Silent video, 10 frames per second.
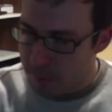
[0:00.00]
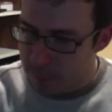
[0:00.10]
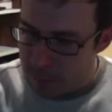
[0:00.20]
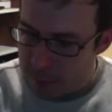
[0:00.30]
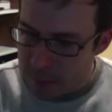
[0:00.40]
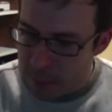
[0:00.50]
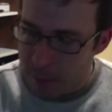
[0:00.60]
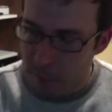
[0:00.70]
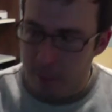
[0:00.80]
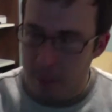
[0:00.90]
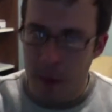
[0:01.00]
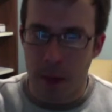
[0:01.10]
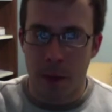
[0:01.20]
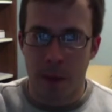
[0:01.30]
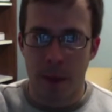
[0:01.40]
Today we
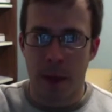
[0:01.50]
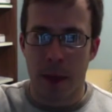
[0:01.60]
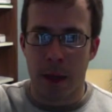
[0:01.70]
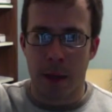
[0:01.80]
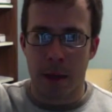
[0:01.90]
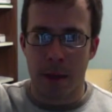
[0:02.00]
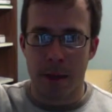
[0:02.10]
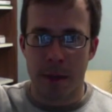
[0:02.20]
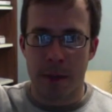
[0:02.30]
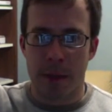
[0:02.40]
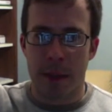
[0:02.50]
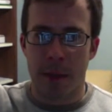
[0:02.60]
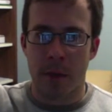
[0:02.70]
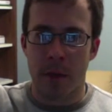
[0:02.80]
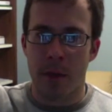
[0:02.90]
have a
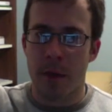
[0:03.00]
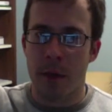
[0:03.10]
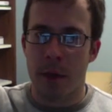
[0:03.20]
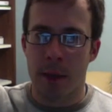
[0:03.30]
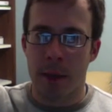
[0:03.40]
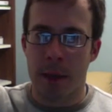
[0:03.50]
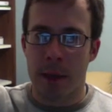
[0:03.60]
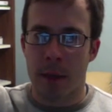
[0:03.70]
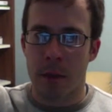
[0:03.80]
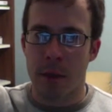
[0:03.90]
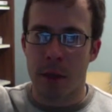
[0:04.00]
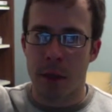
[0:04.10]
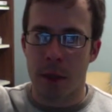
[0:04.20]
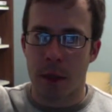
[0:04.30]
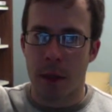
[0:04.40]
standard
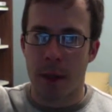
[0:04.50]
English